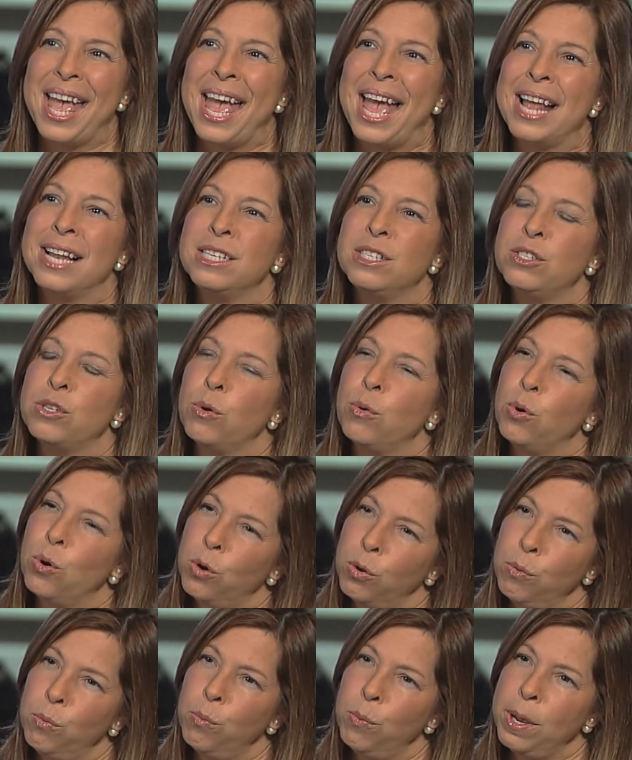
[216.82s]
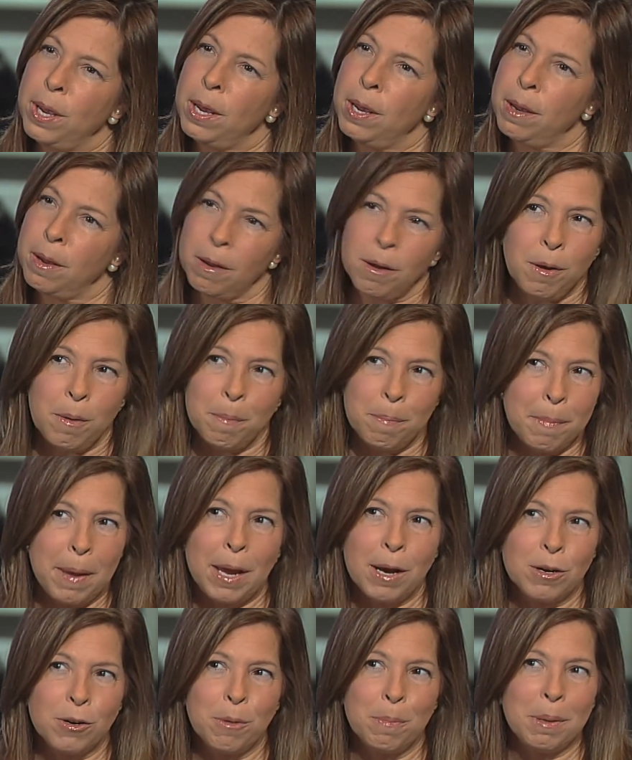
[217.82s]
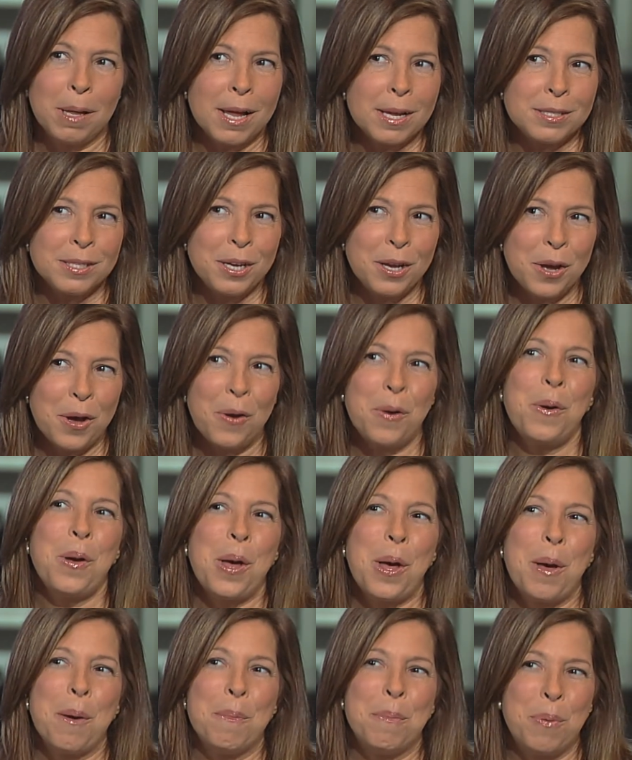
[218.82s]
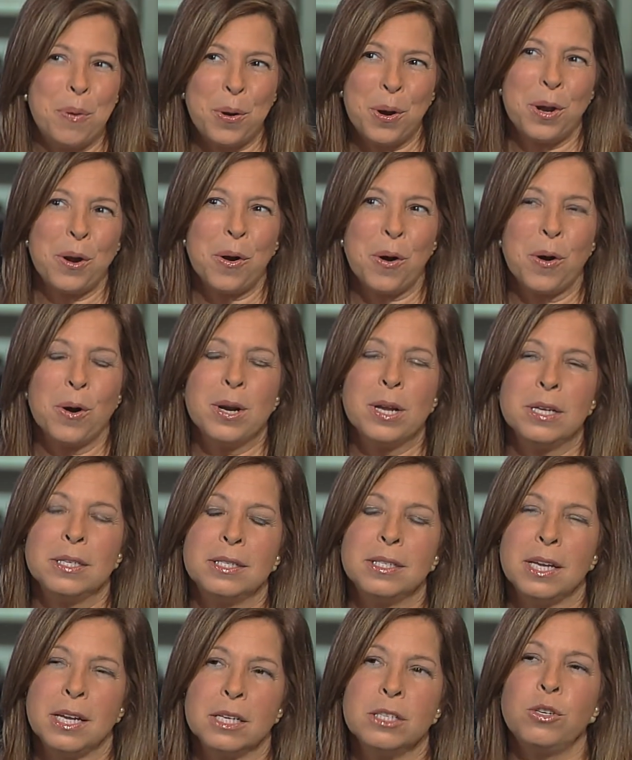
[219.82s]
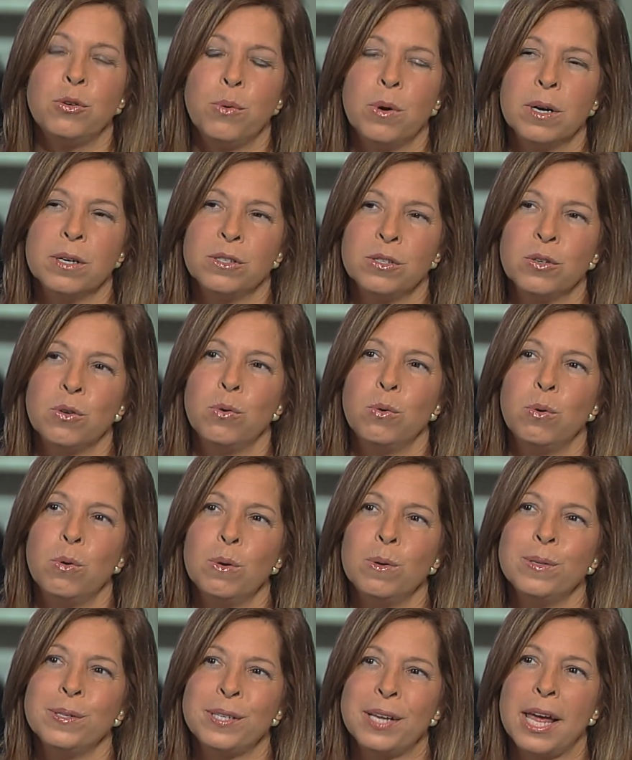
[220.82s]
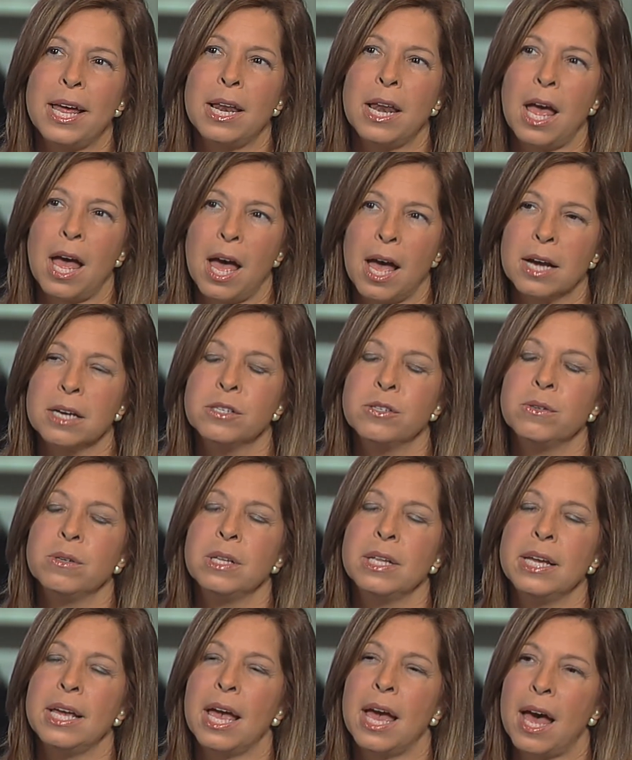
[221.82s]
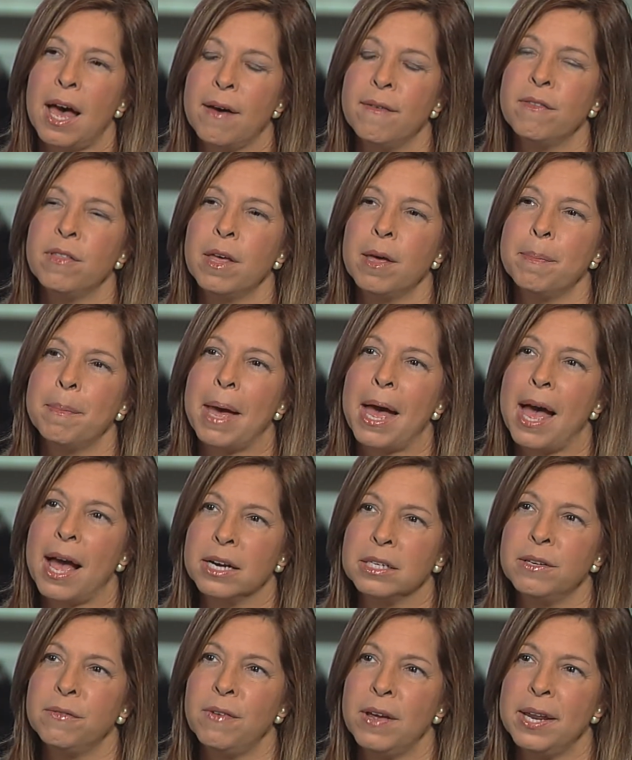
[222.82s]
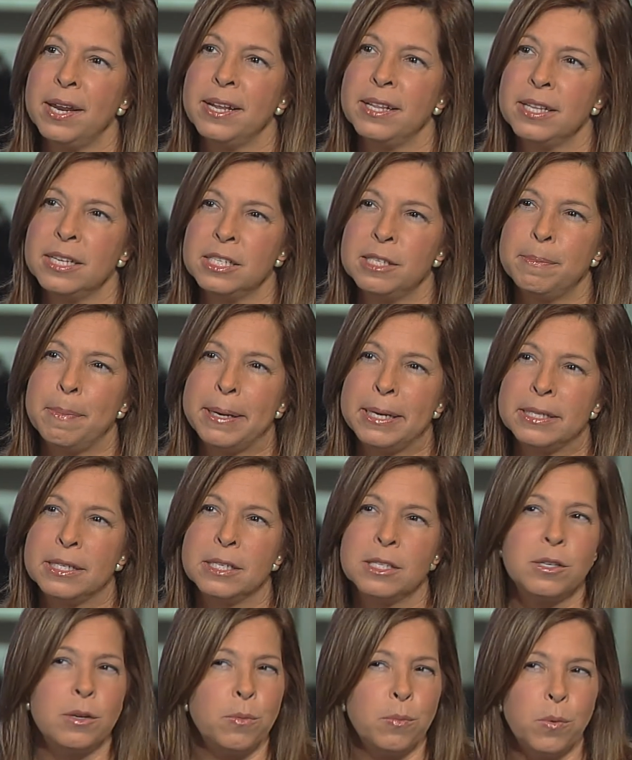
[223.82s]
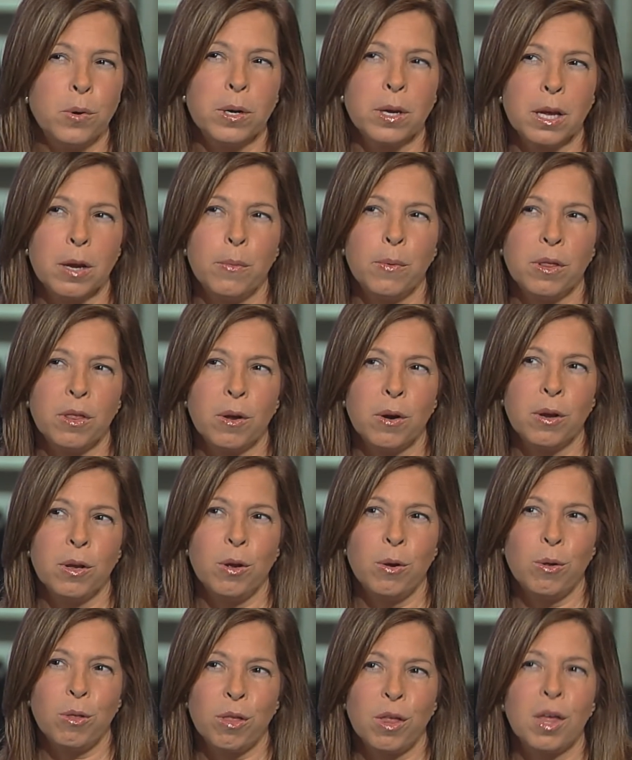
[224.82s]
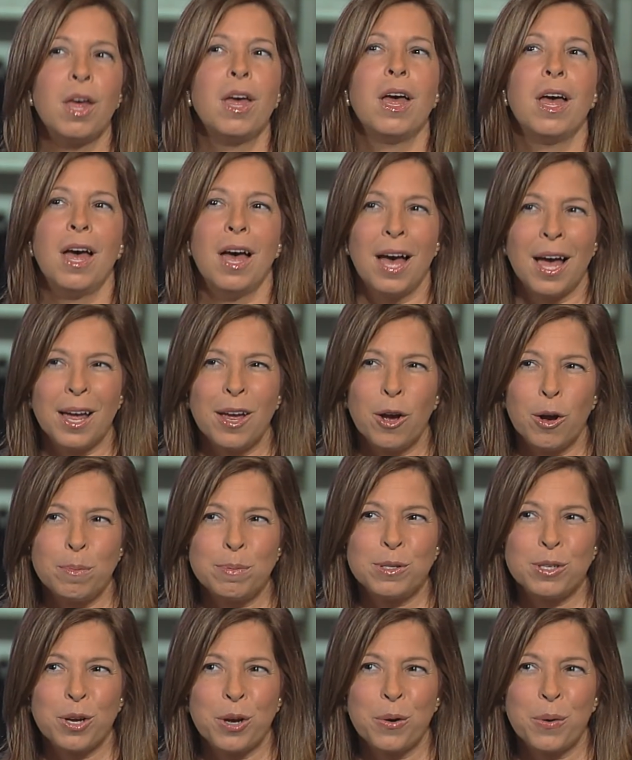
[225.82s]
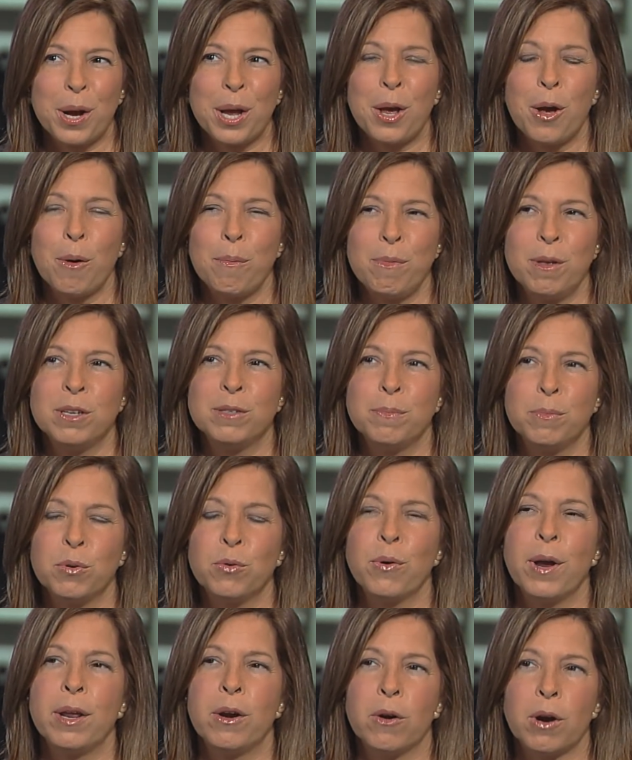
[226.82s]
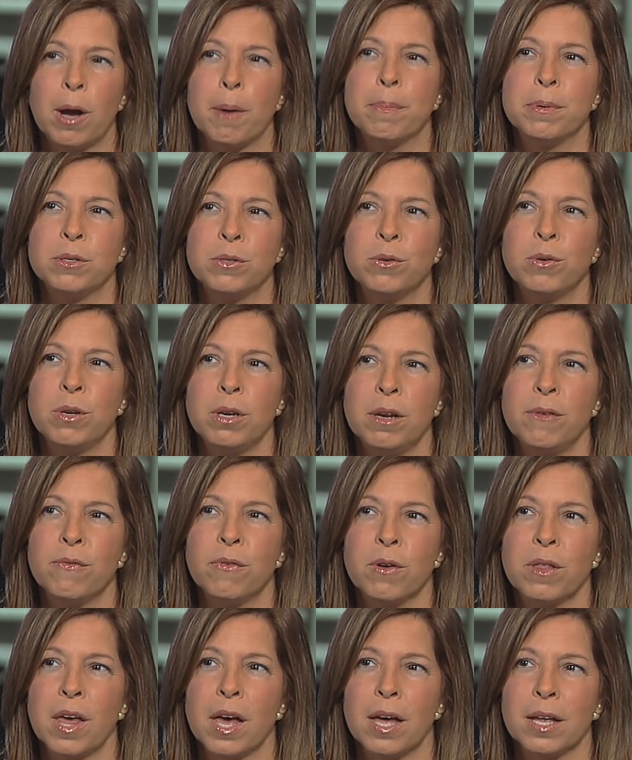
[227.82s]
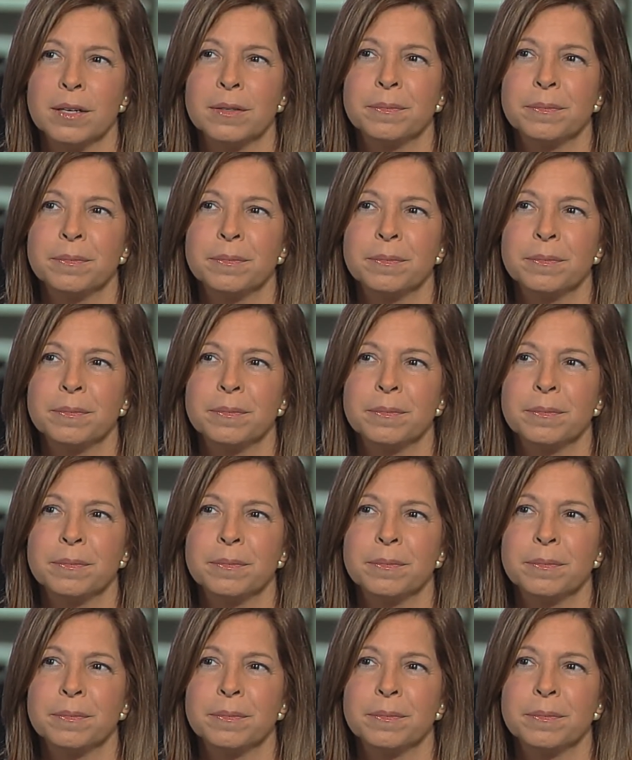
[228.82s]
And so could we, Mayor de Blasio, put artists into our schools and actually have them activating these spaces and working with our youth? I hope so. I hope there's greater opportunity for that.